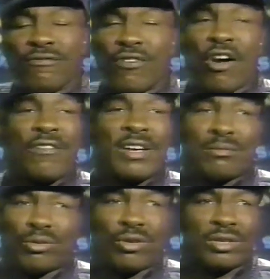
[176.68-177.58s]
very
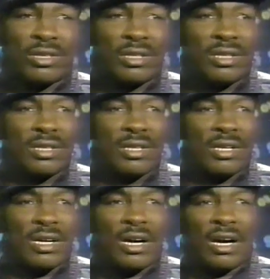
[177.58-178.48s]
important.
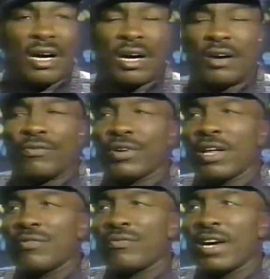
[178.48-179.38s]
Uh, for
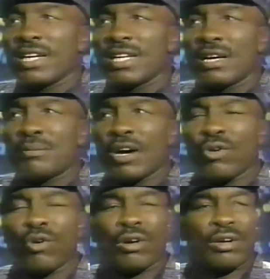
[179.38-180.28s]
that fight, uh, my
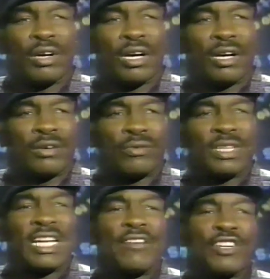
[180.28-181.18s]
corner uh,
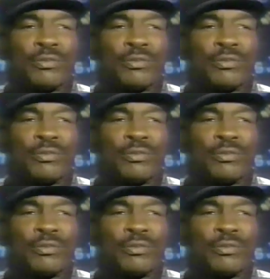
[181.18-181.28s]
didn't have the